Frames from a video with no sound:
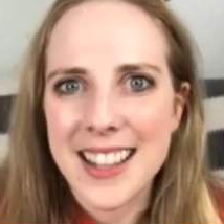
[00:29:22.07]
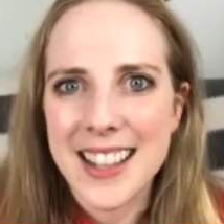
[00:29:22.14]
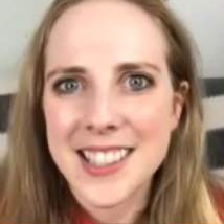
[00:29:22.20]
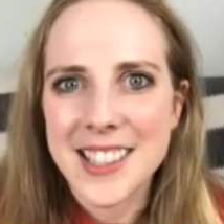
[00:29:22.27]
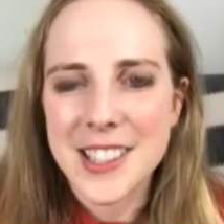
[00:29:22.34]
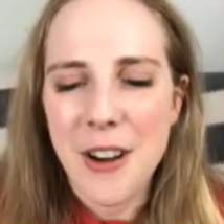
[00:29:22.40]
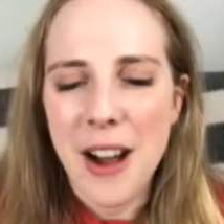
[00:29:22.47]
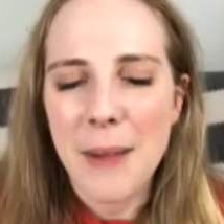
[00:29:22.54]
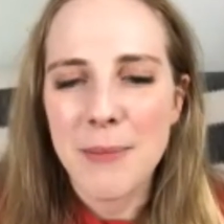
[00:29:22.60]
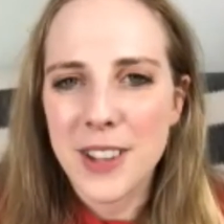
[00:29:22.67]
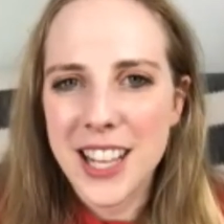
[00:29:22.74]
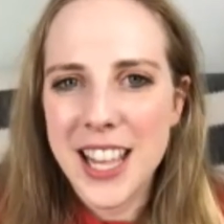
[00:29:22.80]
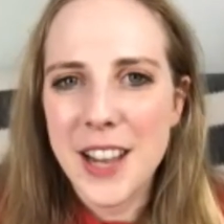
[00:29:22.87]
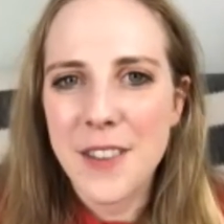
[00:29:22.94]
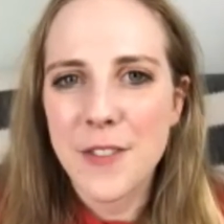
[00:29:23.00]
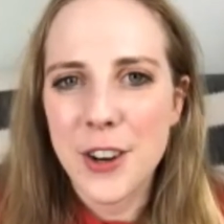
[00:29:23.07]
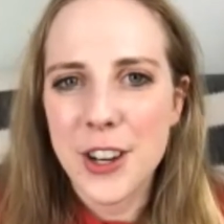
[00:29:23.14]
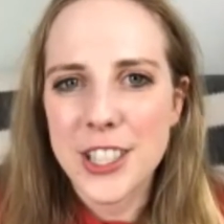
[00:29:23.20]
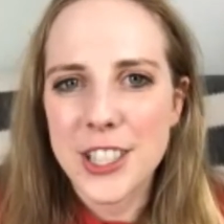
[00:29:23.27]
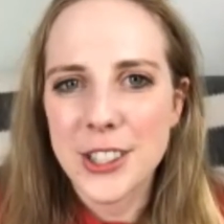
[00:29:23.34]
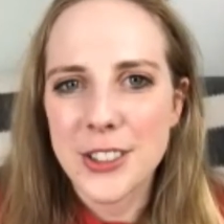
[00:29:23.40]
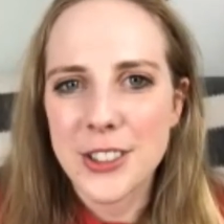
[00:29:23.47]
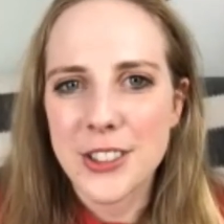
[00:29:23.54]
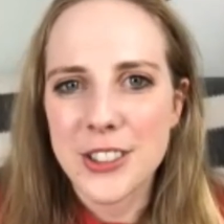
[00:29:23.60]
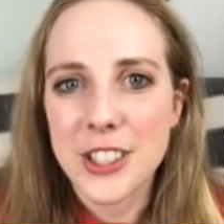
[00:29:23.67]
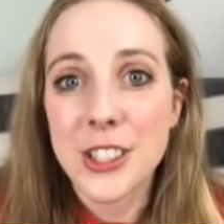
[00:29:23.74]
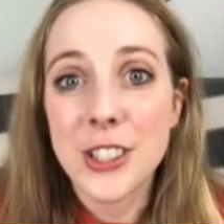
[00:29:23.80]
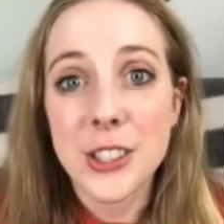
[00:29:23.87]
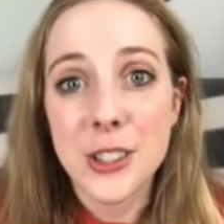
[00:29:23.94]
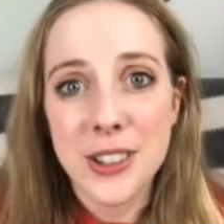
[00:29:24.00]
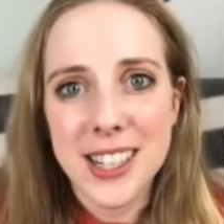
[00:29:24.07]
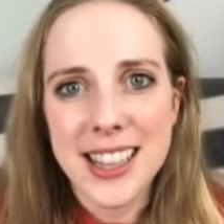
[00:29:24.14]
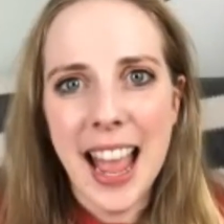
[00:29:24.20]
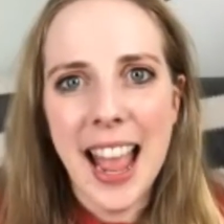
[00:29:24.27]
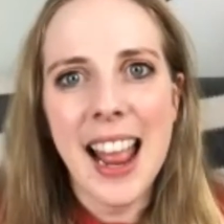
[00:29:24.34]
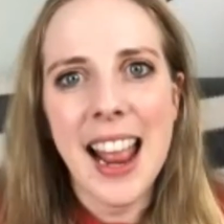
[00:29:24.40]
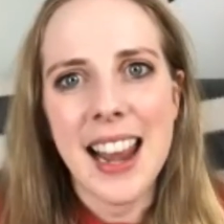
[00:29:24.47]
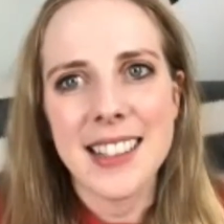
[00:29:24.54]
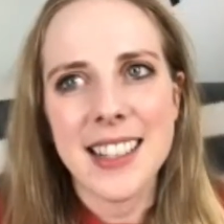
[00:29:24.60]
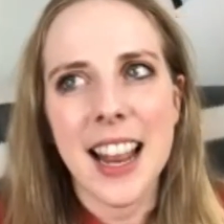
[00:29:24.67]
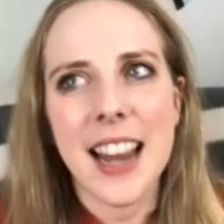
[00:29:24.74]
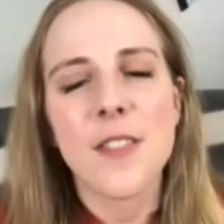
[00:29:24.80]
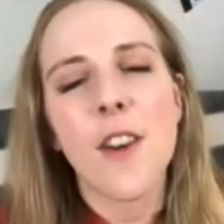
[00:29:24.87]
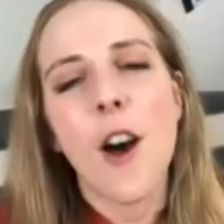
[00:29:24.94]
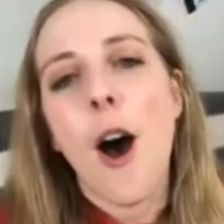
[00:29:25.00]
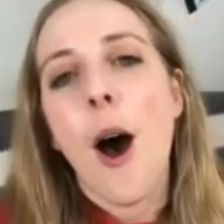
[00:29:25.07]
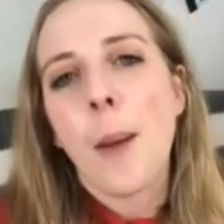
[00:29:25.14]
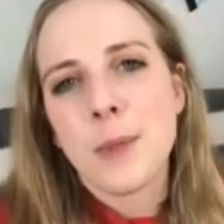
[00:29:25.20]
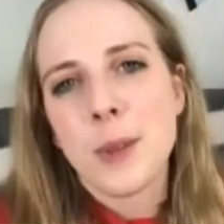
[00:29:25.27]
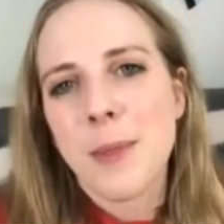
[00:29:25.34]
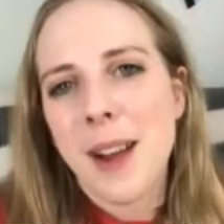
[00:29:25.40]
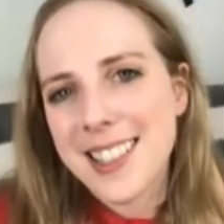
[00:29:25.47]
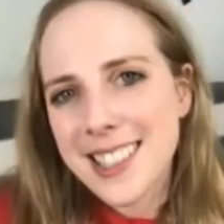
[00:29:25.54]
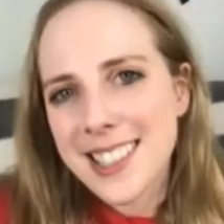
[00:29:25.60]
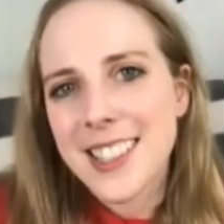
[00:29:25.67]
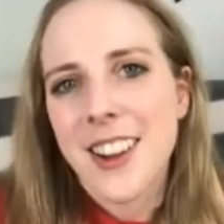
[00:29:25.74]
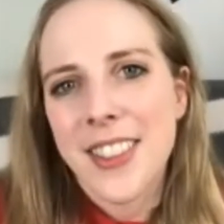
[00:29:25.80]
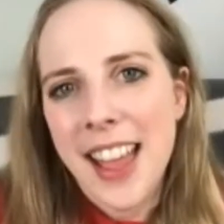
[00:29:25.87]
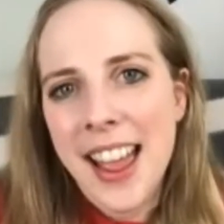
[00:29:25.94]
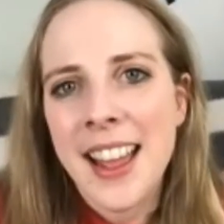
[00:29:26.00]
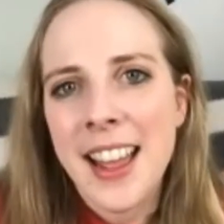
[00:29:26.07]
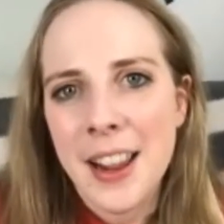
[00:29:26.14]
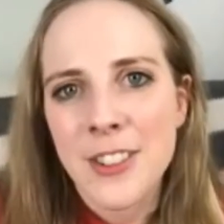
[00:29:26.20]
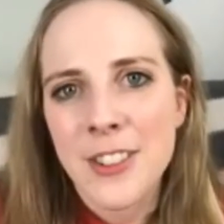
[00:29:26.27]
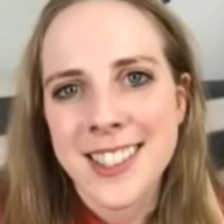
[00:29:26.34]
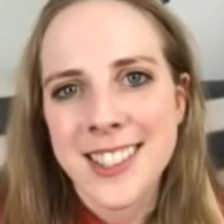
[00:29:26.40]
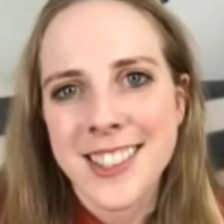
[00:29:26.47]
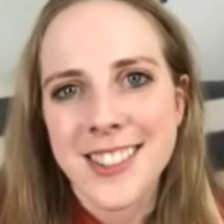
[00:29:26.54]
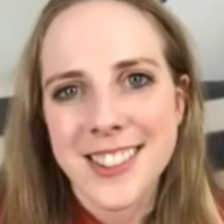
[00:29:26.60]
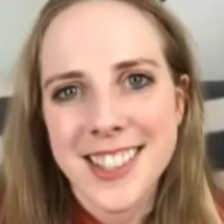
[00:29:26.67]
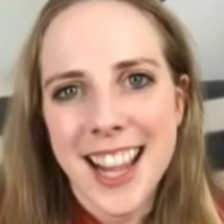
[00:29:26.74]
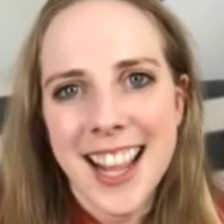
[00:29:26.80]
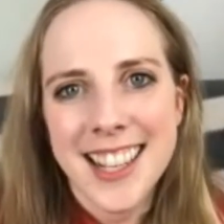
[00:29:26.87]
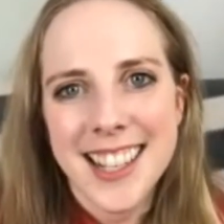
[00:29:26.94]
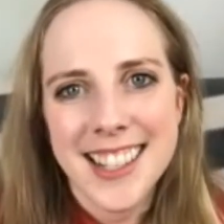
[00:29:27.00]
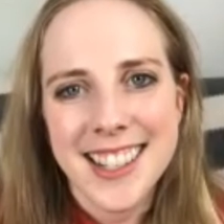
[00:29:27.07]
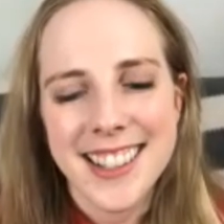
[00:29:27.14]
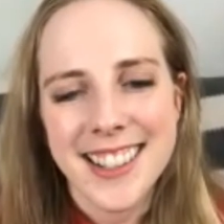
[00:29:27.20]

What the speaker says: And so I'm looking forward to doing that and kind of optimizing on that every single day.